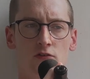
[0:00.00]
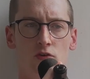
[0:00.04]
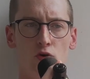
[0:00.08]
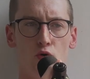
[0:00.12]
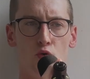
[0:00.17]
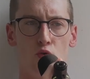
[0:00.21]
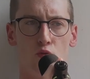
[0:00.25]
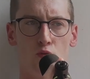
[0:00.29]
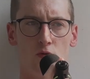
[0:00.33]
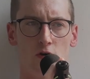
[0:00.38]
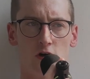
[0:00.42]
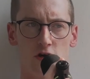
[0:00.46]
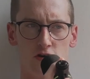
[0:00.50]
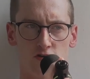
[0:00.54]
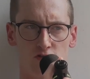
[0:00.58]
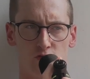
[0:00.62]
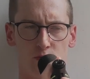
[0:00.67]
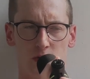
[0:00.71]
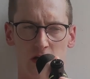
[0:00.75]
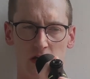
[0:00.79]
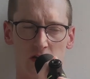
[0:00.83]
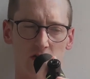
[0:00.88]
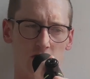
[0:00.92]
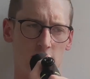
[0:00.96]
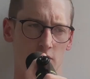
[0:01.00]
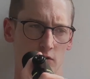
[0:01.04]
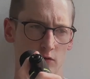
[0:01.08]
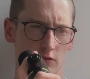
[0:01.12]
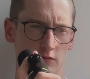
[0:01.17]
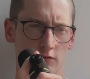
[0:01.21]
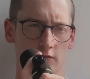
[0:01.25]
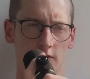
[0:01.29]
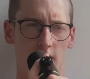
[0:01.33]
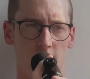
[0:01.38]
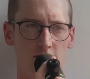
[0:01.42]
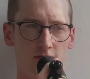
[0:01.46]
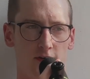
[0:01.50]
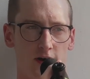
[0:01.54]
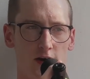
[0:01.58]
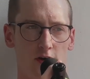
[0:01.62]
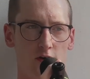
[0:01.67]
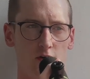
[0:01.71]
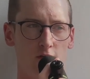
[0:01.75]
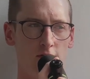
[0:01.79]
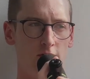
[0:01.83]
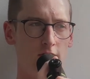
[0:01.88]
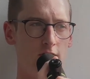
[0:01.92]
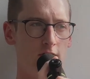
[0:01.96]
to Irish speaking schools. That's fair
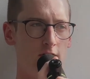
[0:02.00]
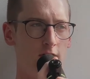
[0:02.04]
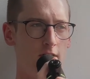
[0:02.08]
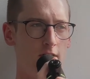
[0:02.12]
enough.